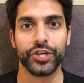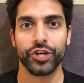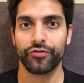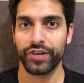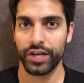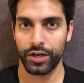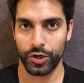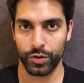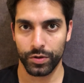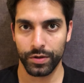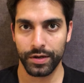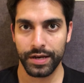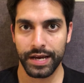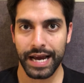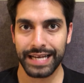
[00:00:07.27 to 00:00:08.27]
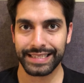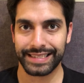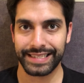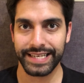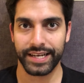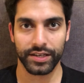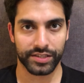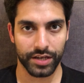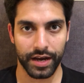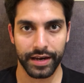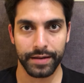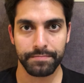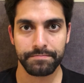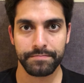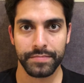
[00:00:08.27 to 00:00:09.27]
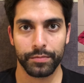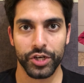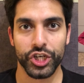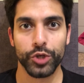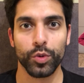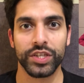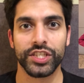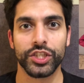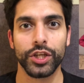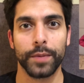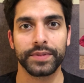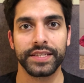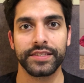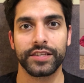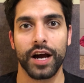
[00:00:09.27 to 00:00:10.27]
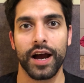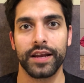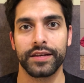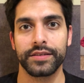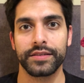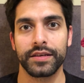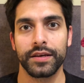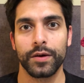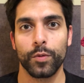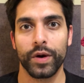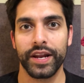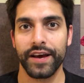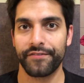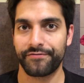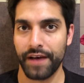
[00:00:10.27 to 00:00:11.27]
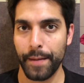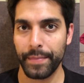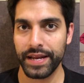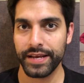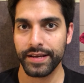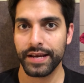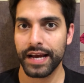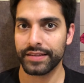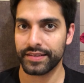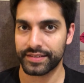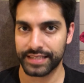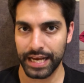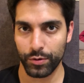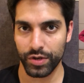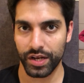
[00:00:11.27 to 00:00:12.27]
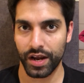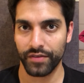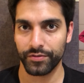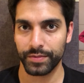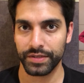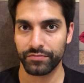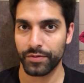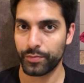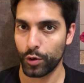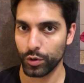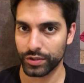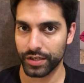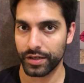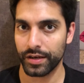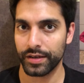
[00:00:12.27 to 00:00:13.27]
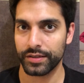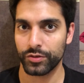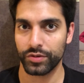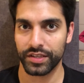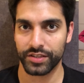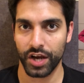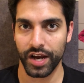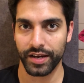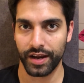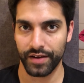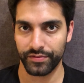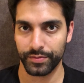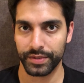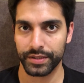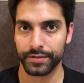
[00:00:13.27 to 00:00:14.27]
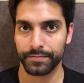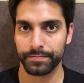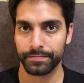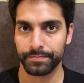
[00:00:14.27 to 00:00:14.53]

Sharia law and seek asylum, but she was stopped in Thailand when her family and the Saudi government reported her to the Thai government.